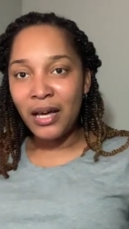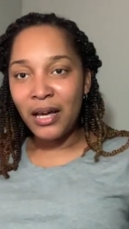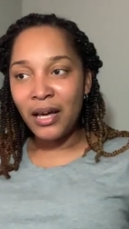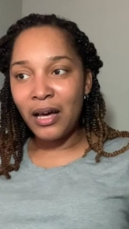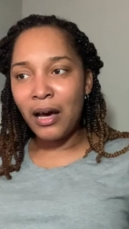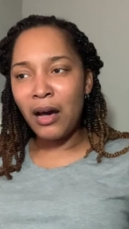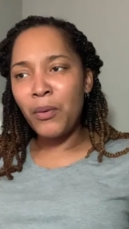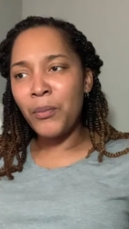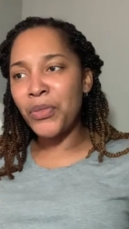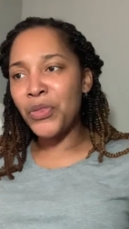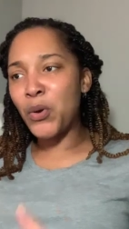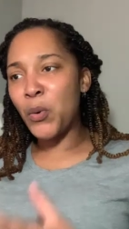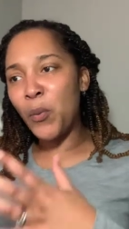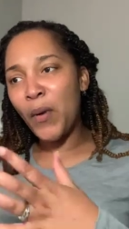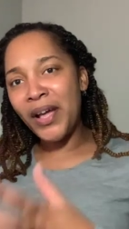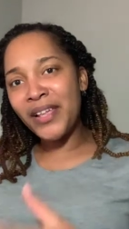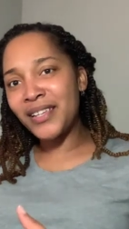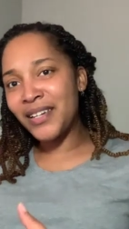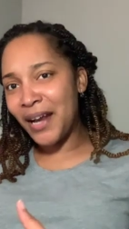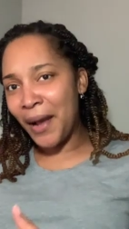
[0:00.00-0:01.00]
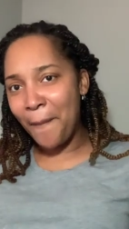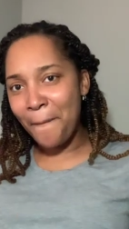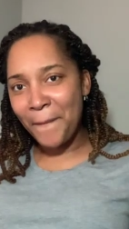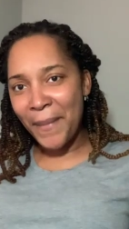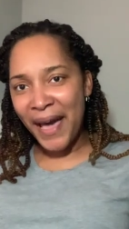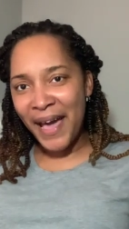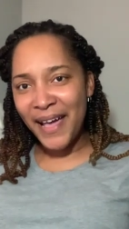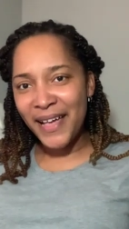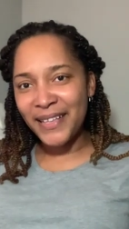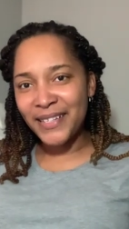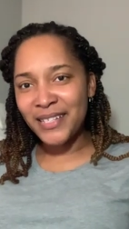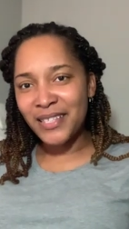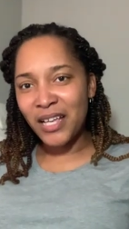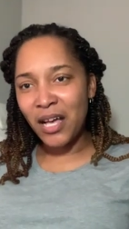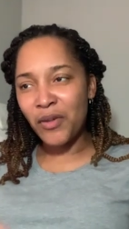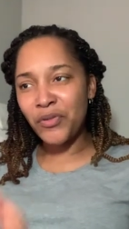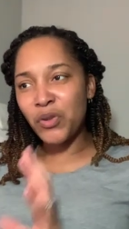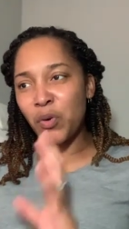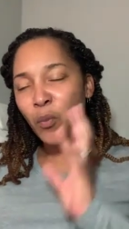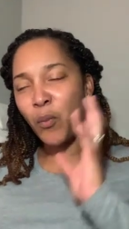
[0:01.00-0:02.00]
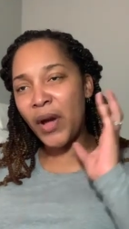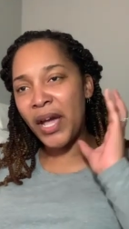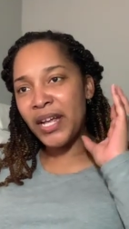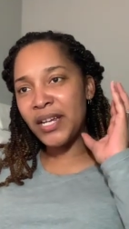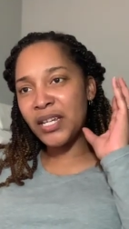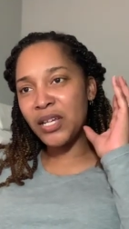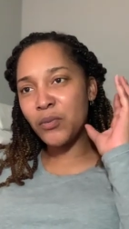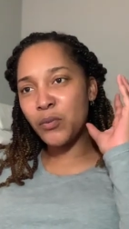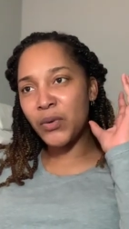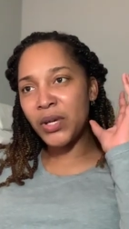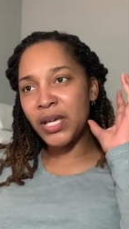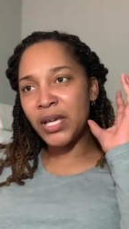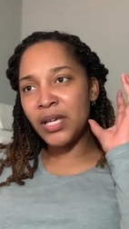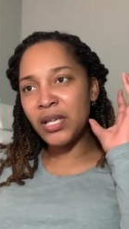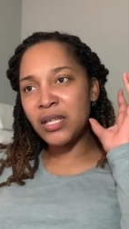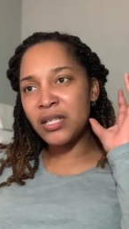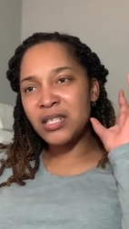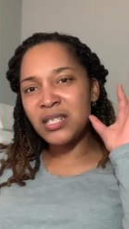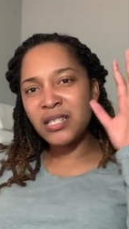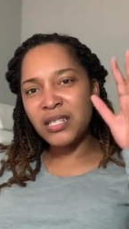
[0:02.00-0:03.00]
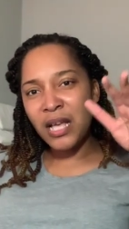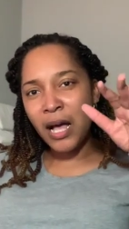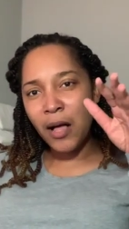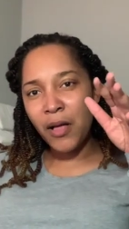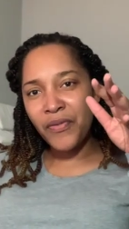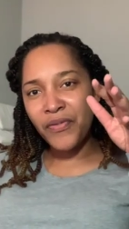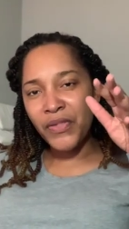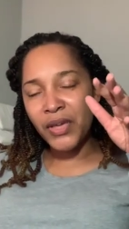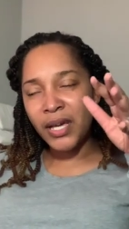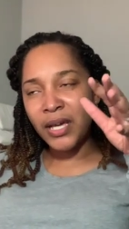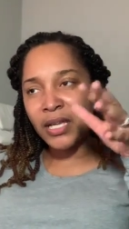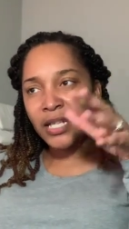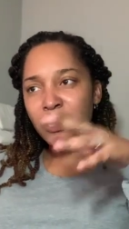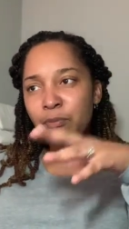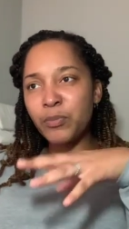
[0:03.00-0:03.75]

um, the way that our minds thought, the way that we saw things.